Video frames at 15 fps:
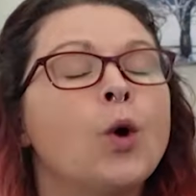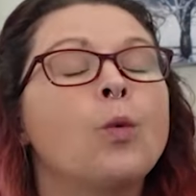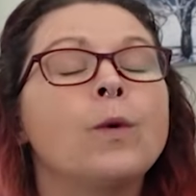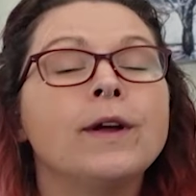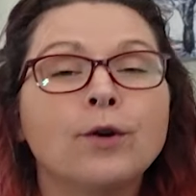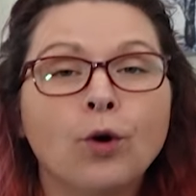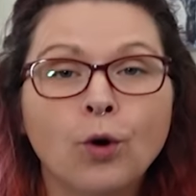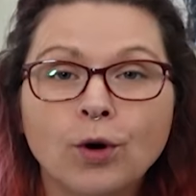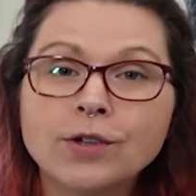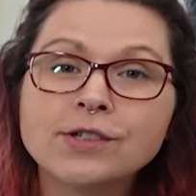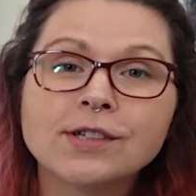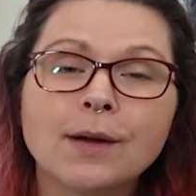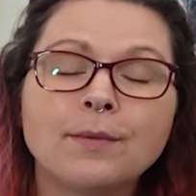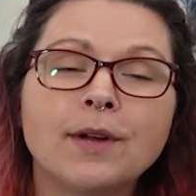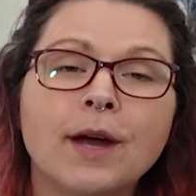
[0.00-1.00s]
We
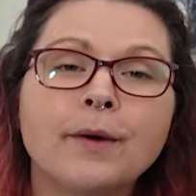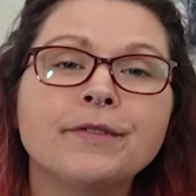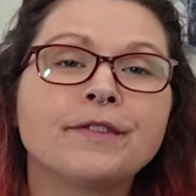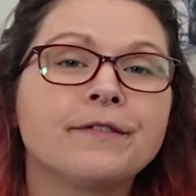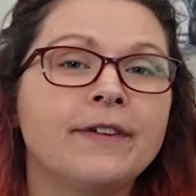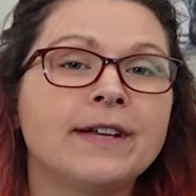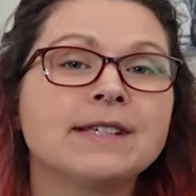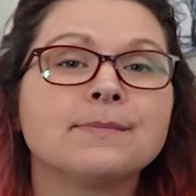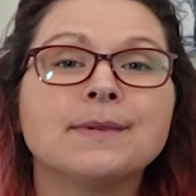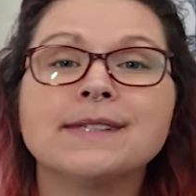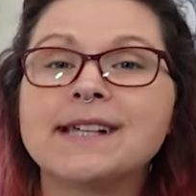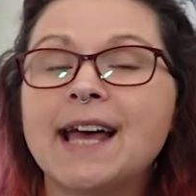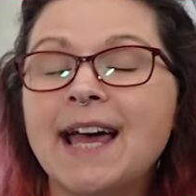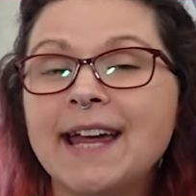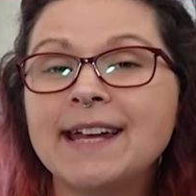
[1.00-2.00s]
also know that
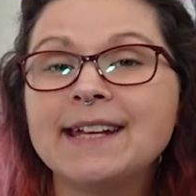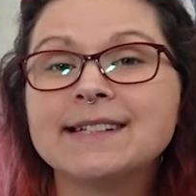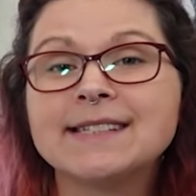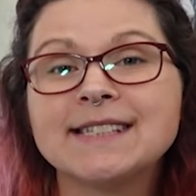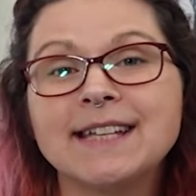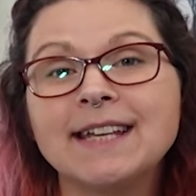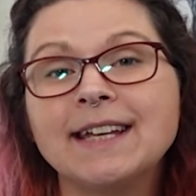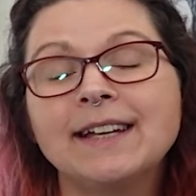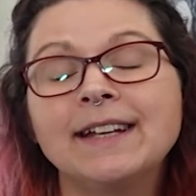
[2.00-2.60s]
vitamins A, C,